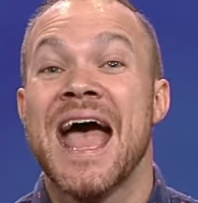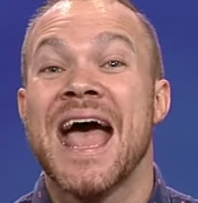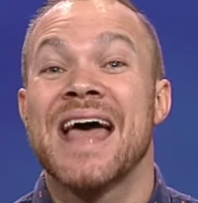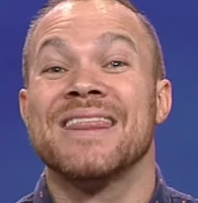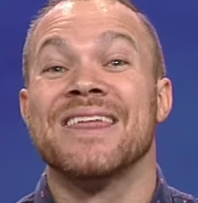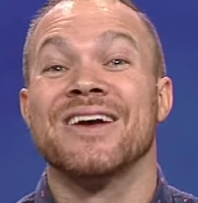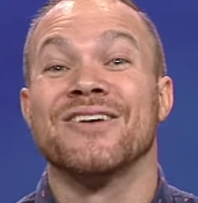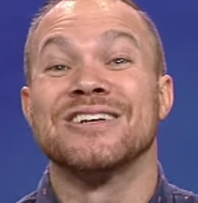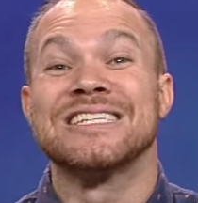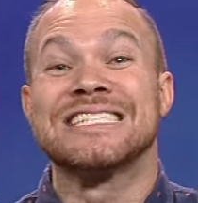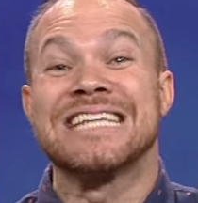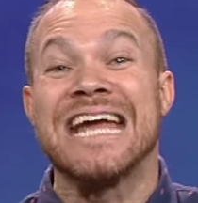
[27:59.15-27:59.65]

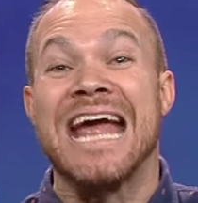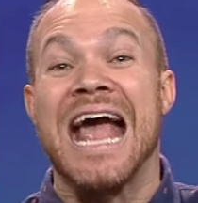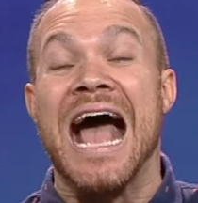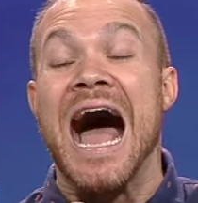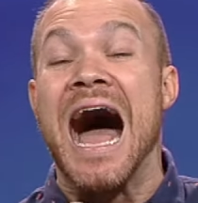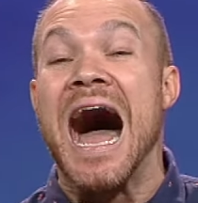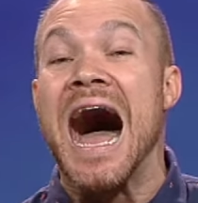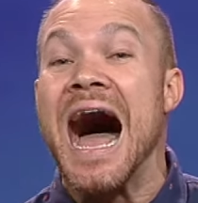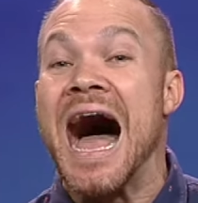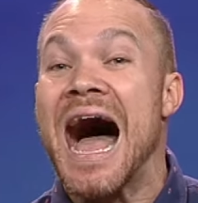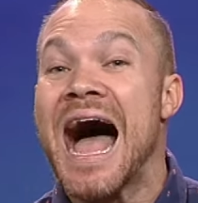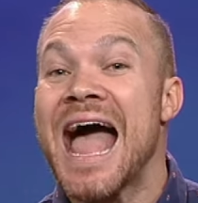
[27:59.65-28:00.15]
there is a
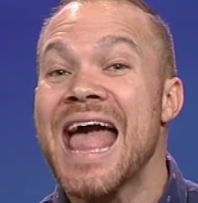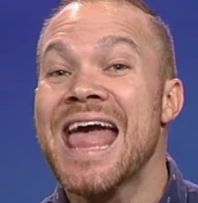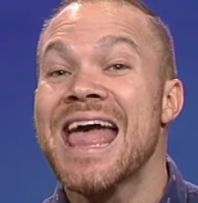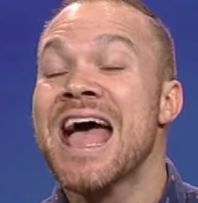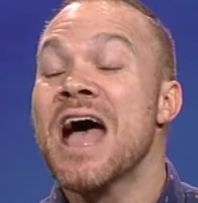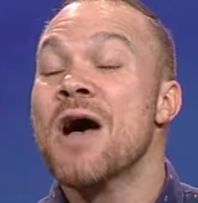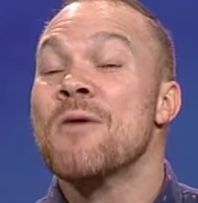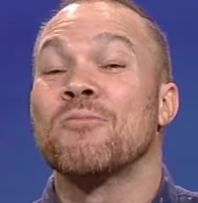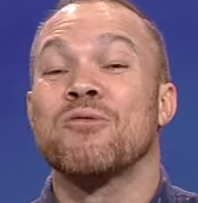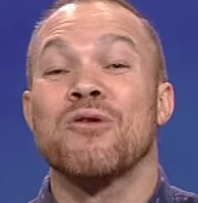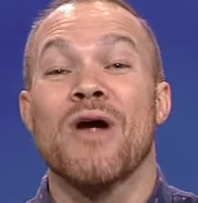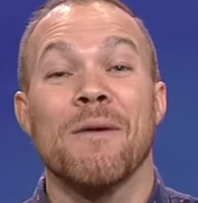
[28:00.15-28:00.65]
high
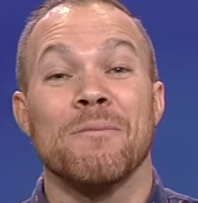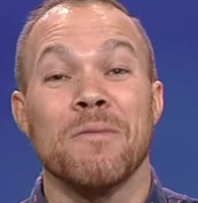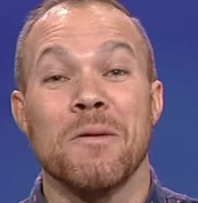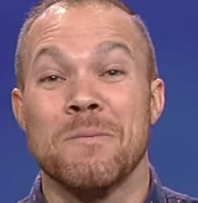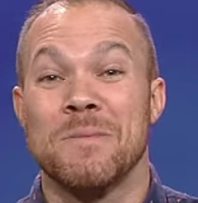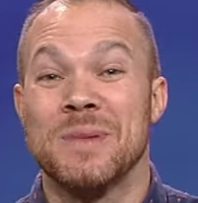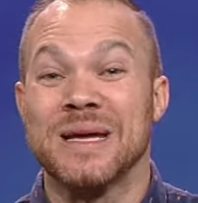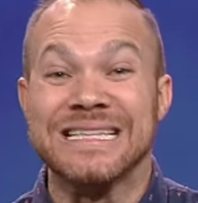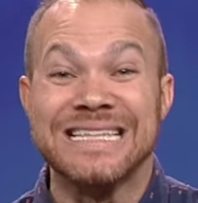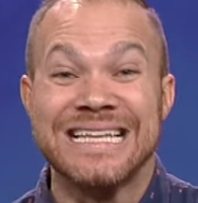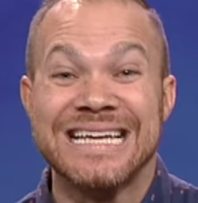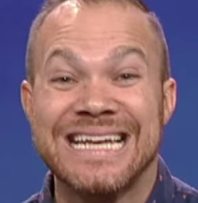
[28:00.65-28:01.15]

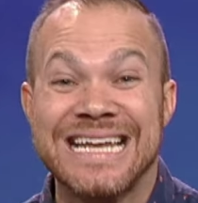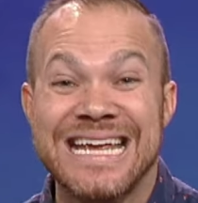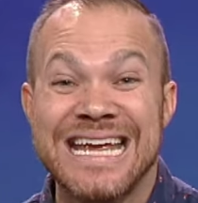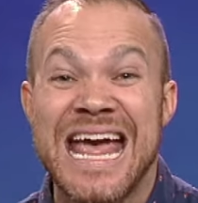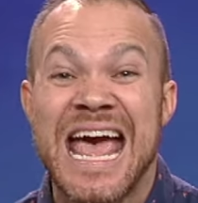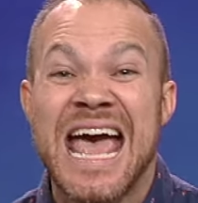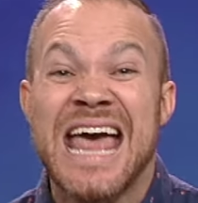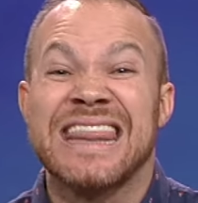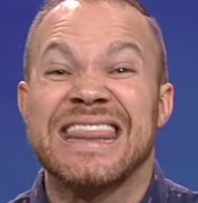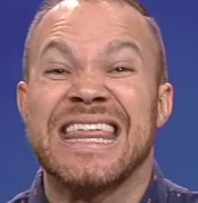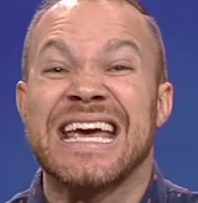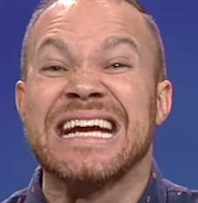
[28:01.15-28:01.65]
probability
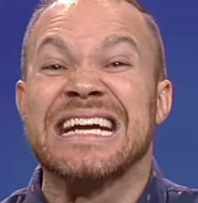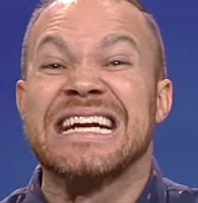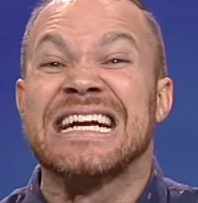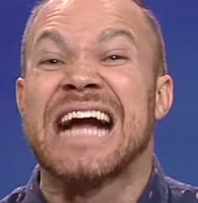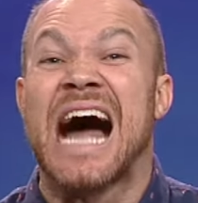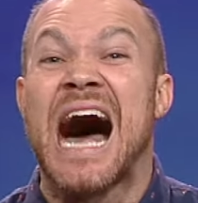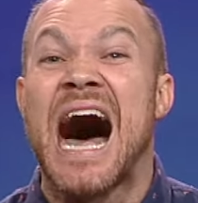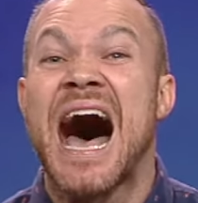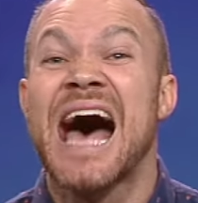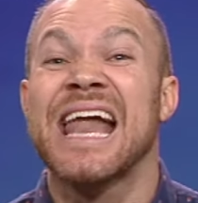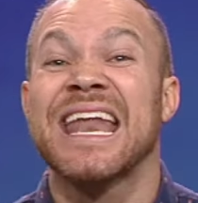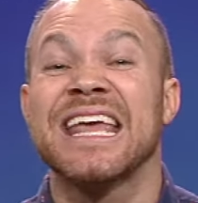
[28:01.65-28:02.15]
that
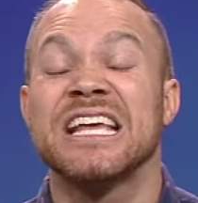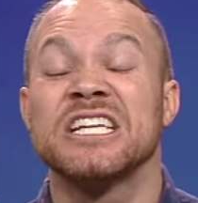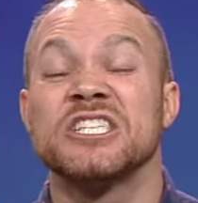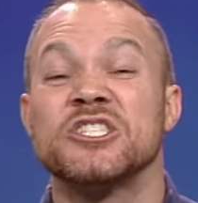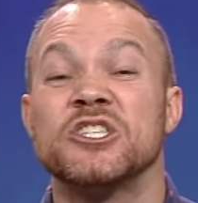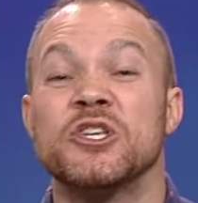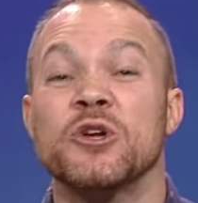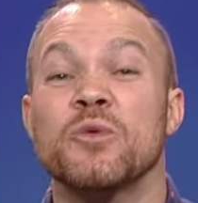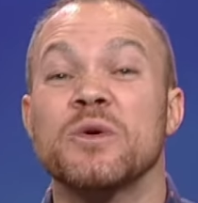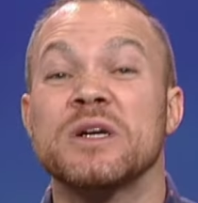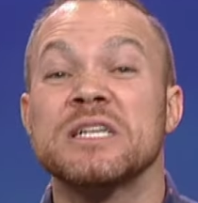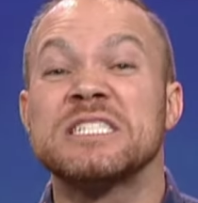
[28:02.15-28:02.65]
God is
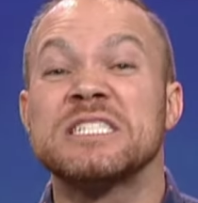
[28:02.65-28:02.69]
doing